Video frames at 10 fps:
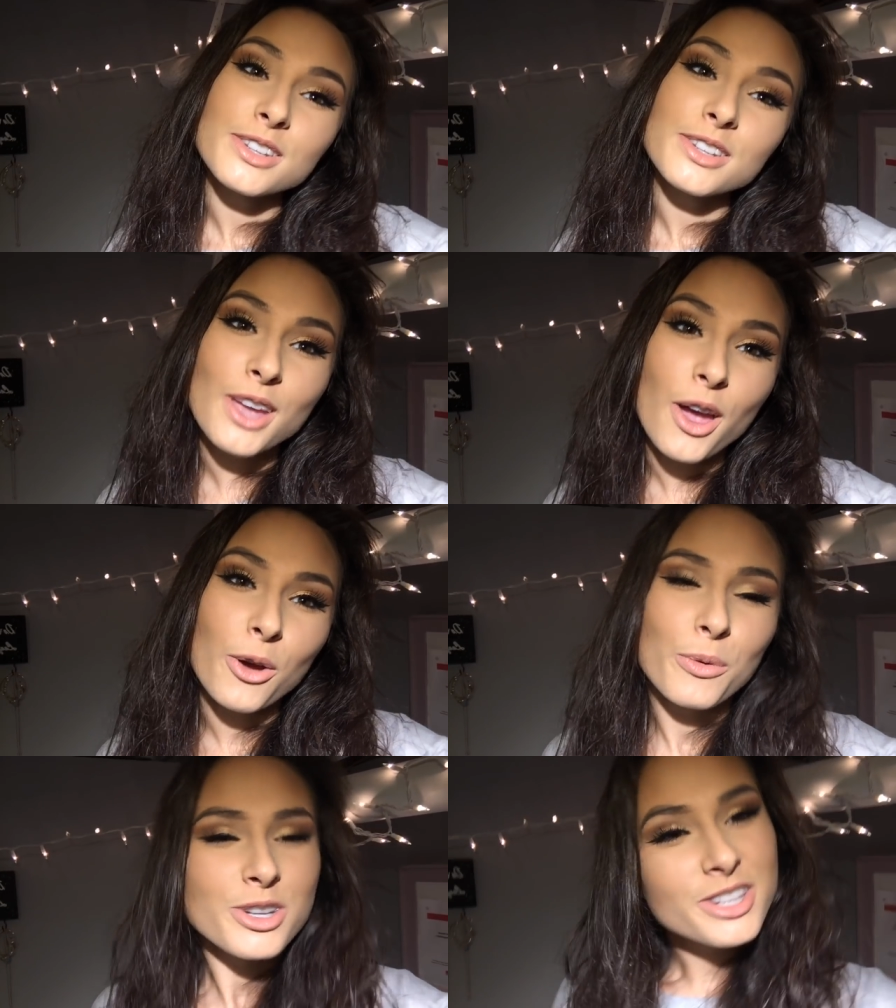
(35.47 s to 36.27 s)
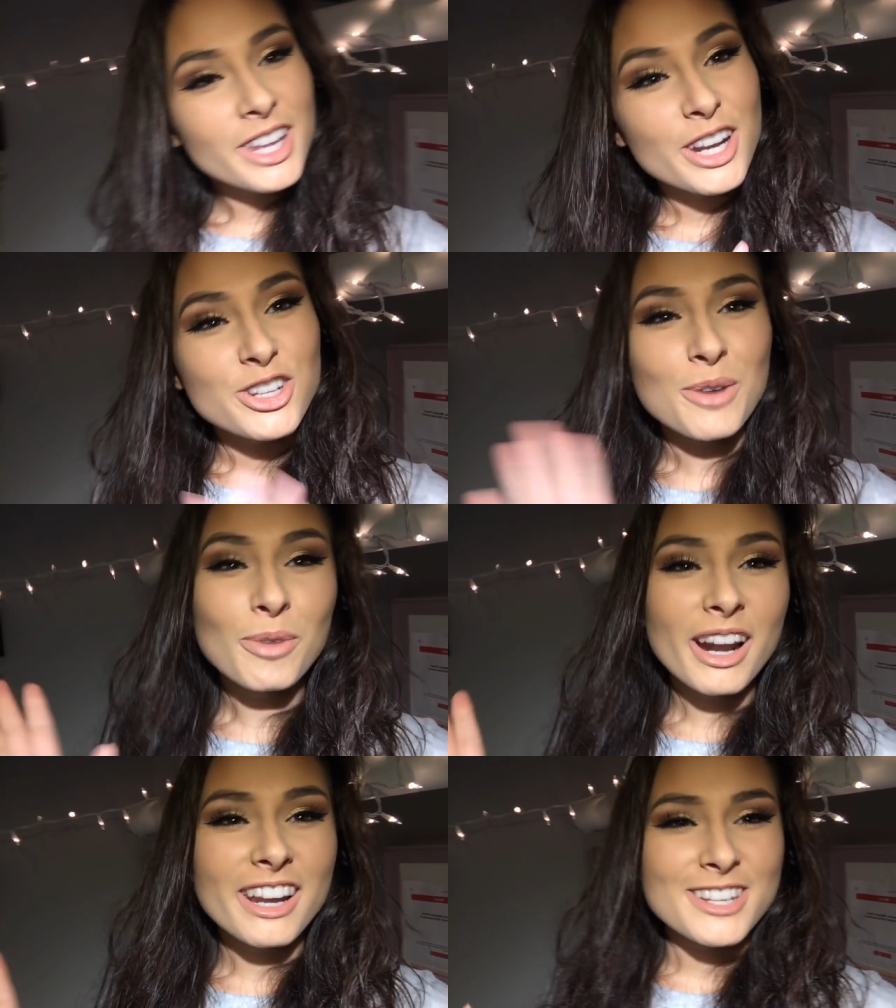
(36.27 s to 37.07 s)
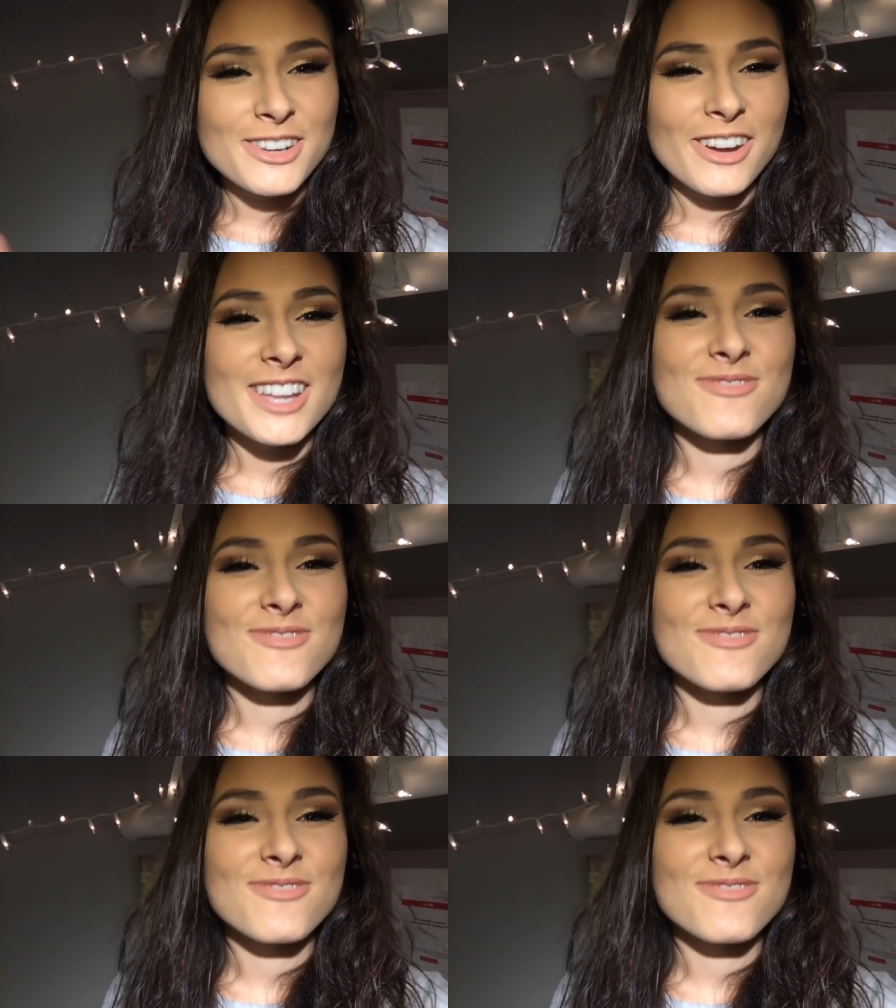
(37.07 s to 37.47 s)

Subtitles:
So we're just going to jump right into it.